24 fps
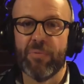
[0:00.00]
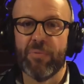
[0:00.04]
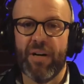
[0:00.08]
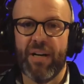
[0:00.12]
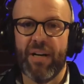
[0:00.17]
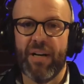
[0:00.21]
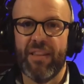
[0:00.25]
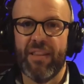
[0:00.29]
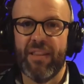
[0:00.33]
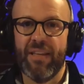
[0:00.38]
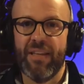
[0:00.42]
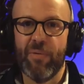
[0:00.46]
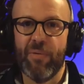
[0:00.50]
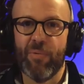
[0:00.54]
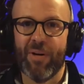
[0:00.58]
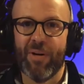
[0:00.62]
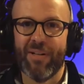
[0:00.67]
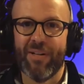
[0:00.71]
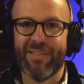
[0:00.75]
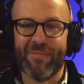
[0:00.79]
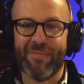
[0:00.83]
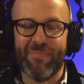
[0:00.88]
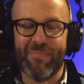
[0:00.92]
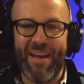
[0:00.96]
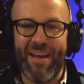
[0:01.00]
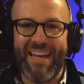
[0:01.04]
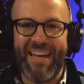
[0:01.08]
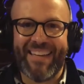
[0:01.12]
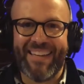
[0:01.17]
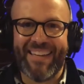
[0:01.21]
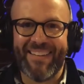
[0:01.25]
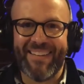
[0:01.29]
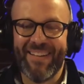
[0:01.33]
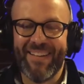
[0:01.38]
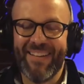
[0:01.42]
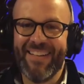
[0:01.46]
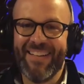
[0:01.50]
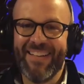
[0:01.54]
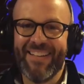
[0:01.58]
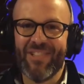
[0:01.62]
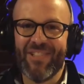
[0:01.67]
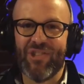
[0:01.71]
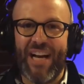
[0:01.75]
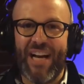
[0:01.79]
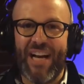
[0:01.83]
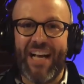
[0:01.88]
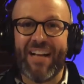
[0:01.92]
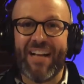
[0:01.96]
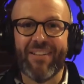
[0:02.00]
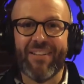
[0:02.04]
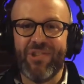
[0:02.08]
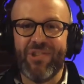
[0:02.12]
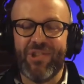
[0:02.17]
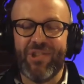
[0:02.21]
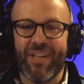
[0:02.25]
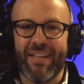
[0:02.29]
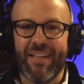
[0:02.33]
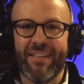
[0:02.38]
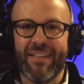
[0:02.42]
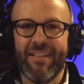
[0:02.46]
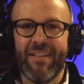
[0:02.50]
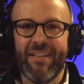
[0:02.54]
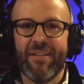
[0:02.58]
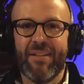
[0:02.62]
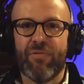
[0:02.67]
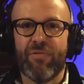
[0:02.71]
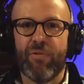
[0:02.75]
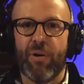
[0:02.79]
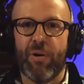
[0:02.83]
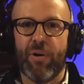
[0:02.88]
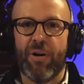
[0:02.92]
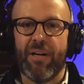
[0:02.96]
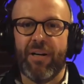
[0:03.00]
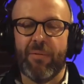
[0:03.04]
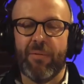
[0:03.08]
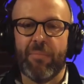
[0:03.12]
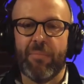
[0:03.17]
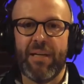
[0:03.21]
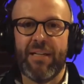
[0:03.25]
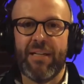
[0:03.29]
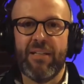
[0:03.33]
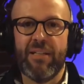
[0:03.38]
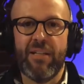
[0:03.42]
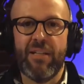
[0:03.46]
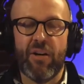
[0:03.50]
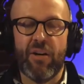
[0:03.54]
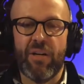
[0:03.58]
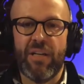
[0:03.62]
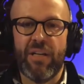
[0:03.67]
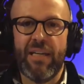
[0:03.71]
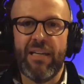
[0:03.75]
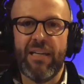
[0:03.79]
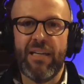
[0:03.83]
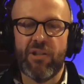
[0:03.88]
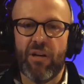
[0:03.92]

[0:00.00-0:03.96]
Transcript: But I think he wants to make it challenging for him. And, you know, he